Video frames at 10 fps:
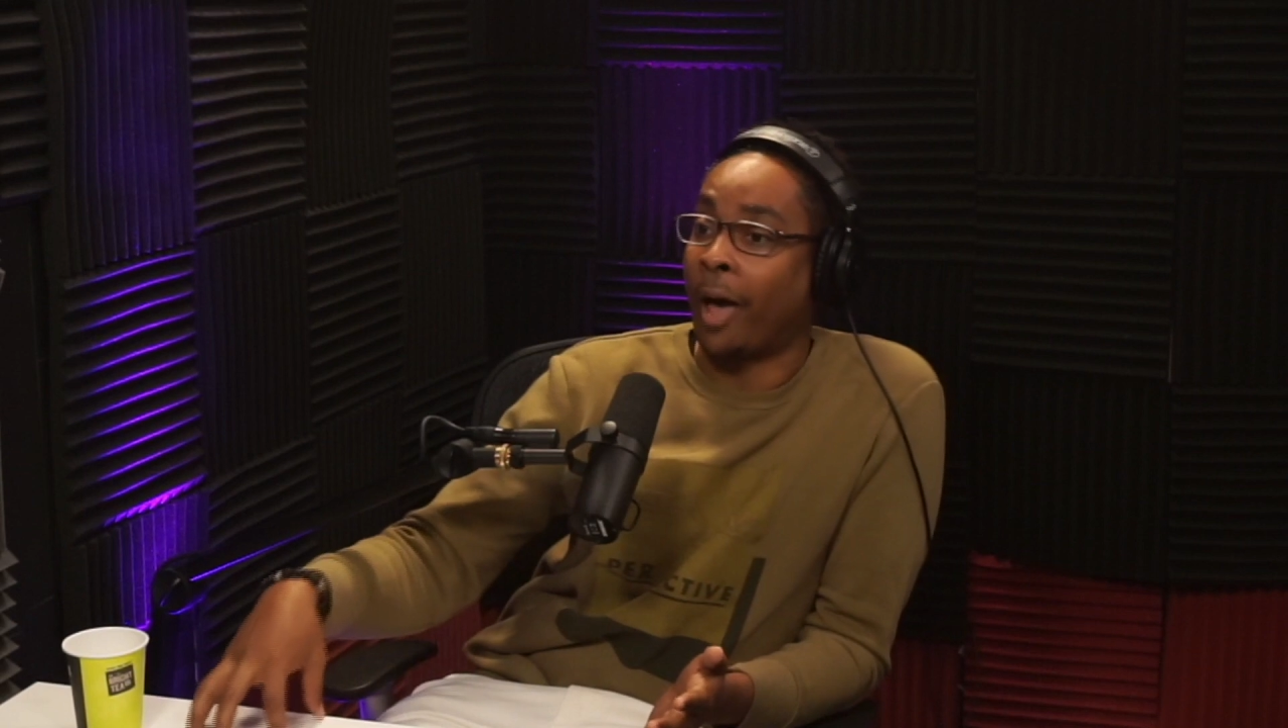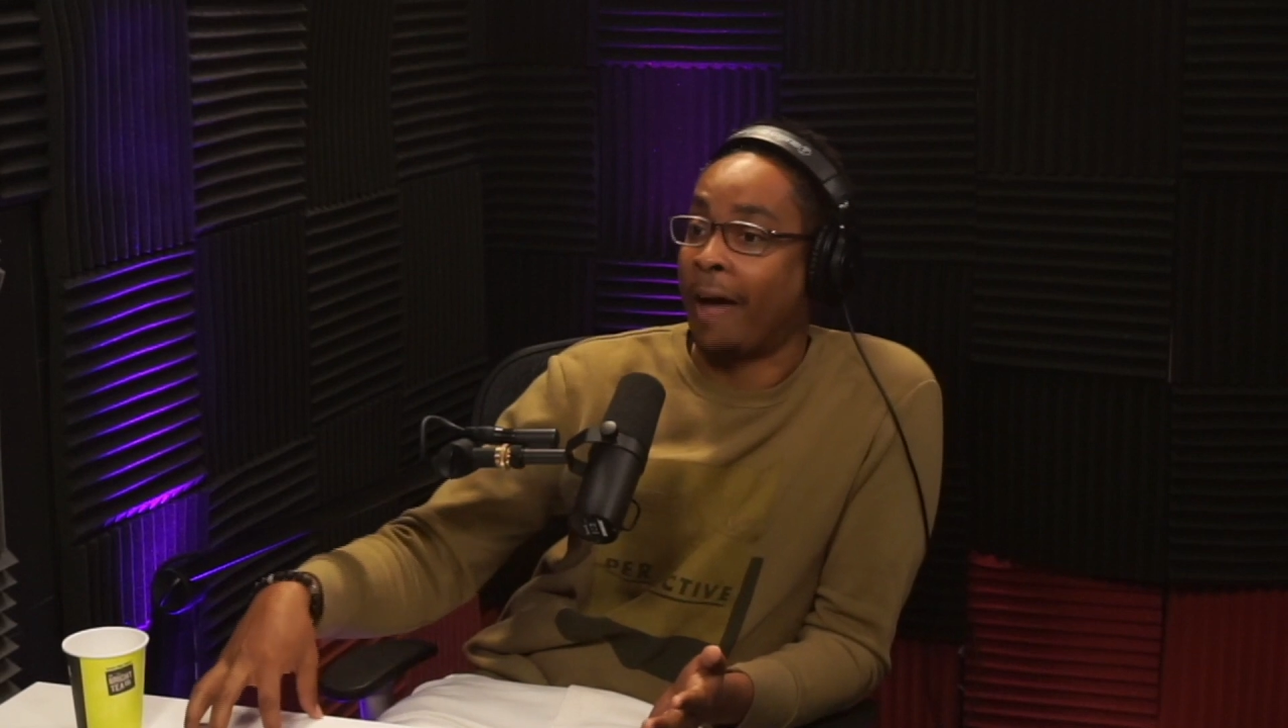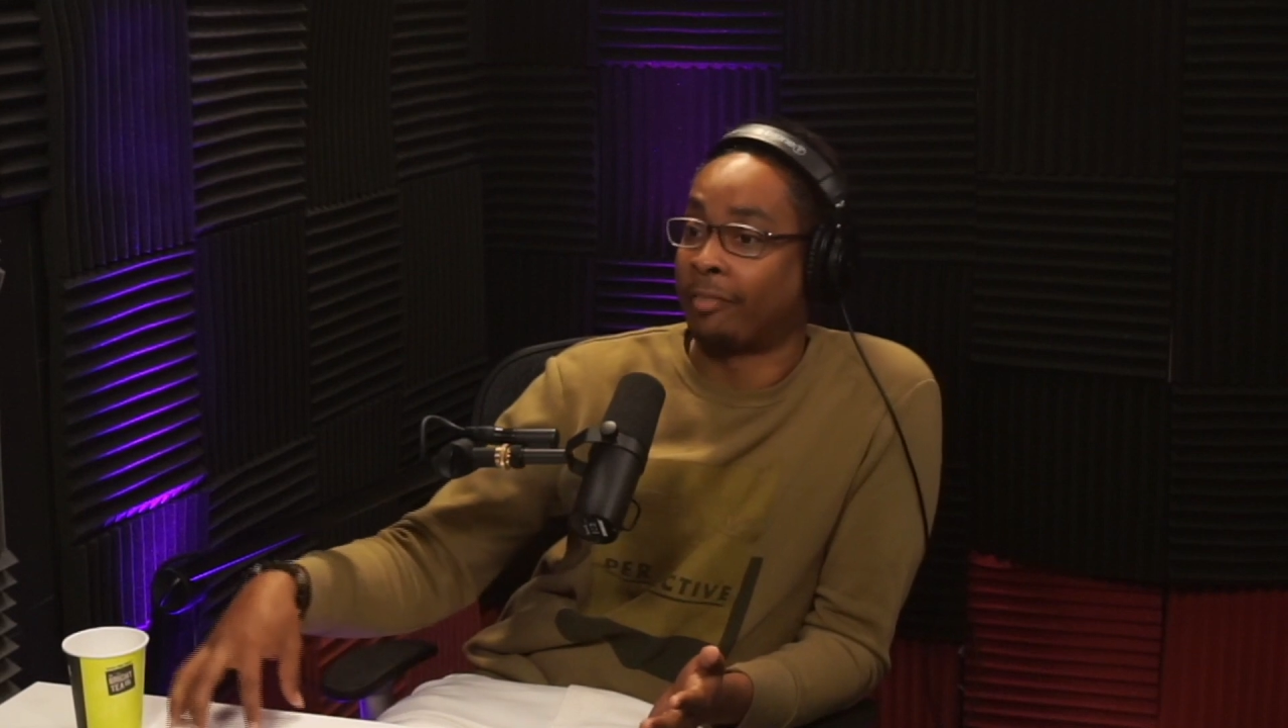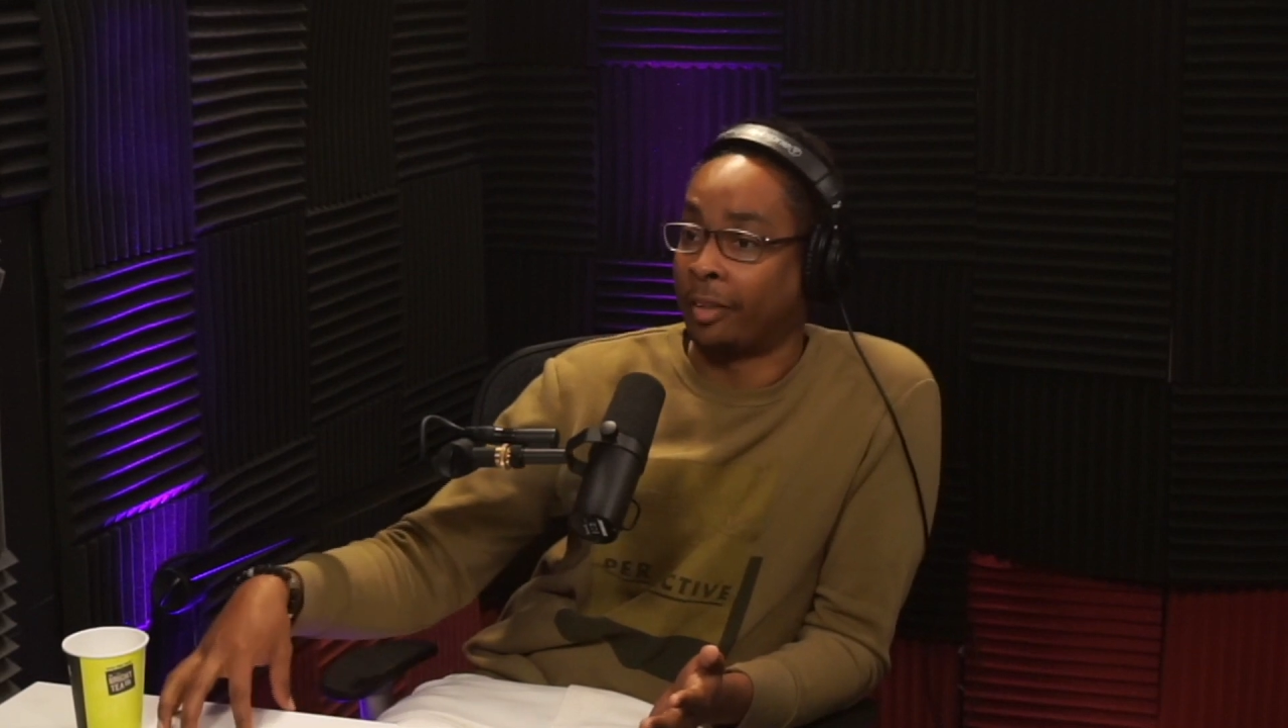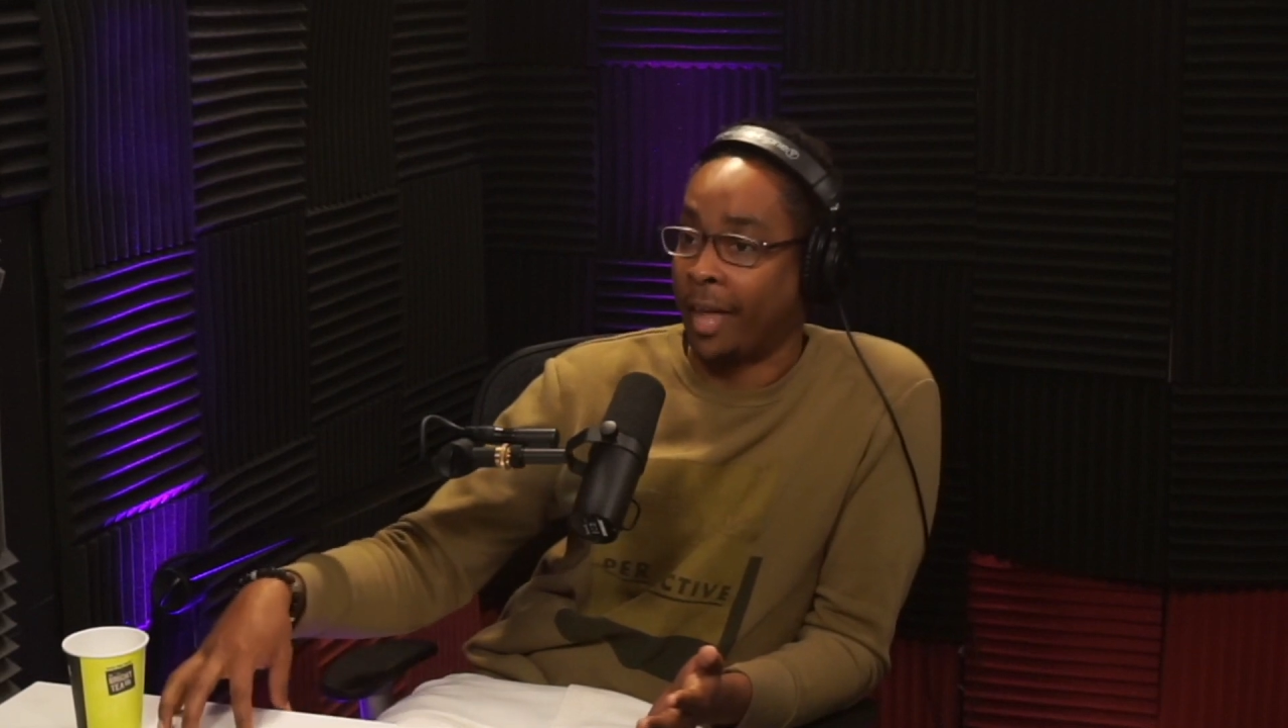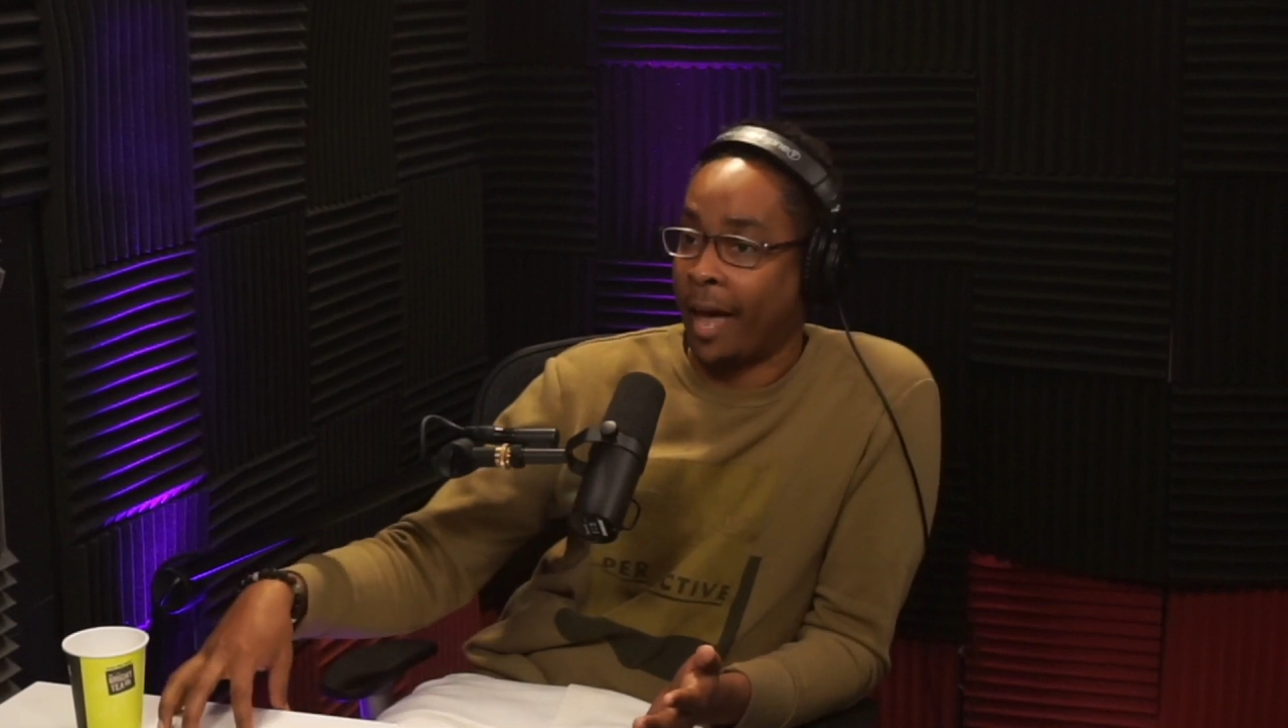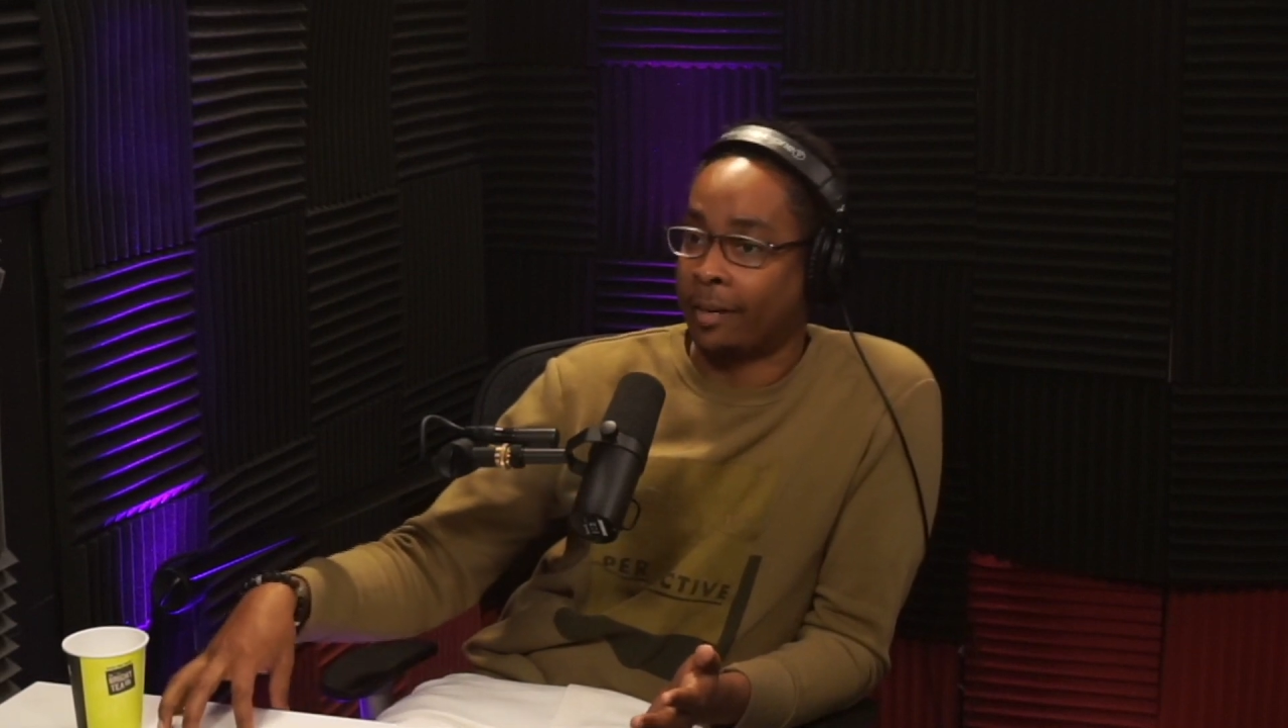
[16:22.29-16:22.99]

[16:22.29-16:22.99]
after that.